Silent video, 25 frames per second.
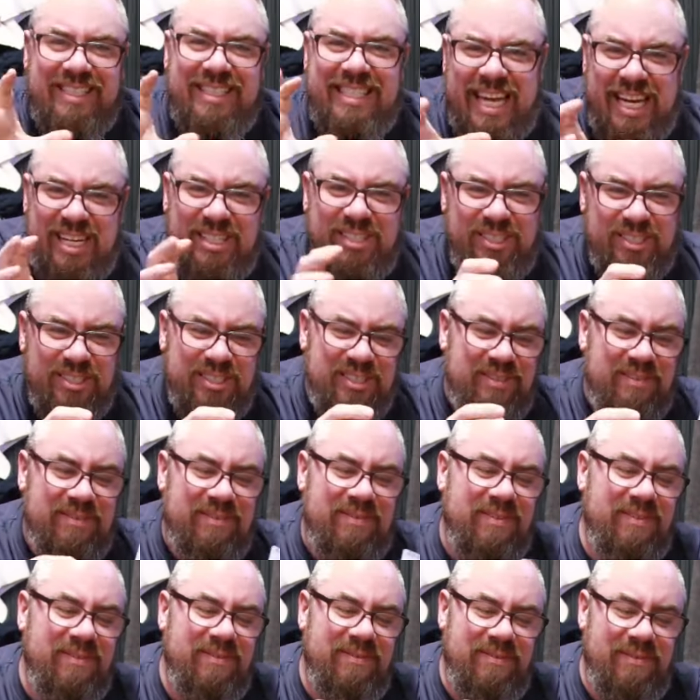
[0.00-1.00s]
textures,
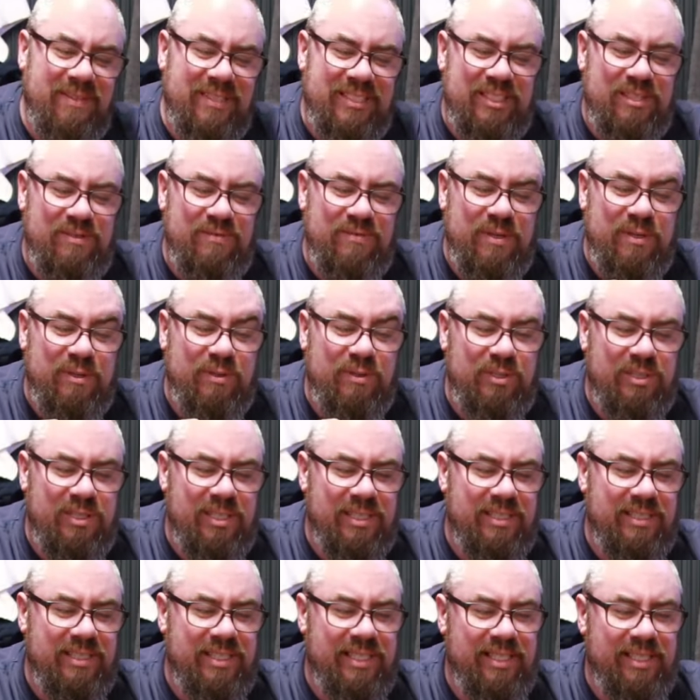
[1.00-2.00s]
and it just feels
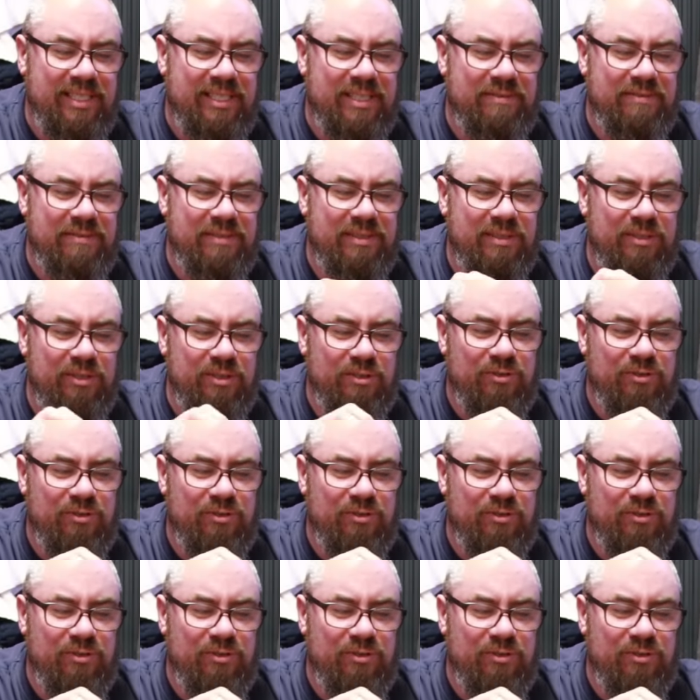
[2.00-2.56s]
slightly different.